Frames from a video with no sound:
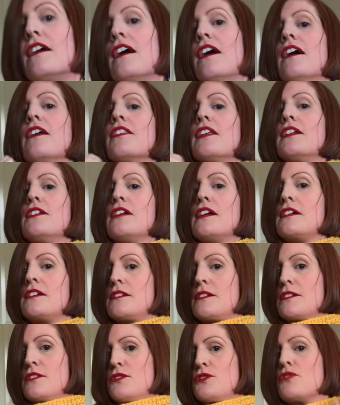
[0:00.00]
and then
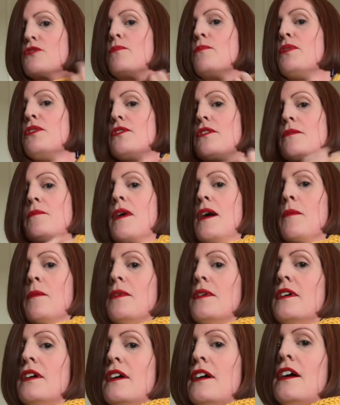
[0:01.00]
they'd sort of put them up
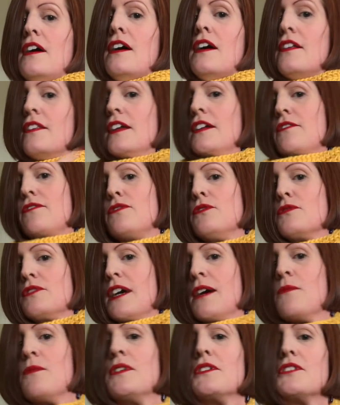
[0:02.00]
and they'd fall
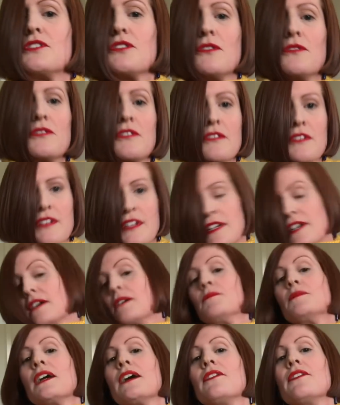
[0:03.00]
down one shoulder and then
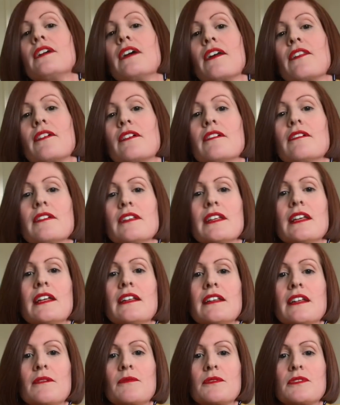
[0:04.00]
come down the other, and
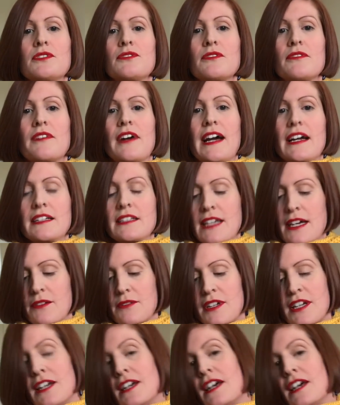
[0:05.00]
then they would sort of hang down.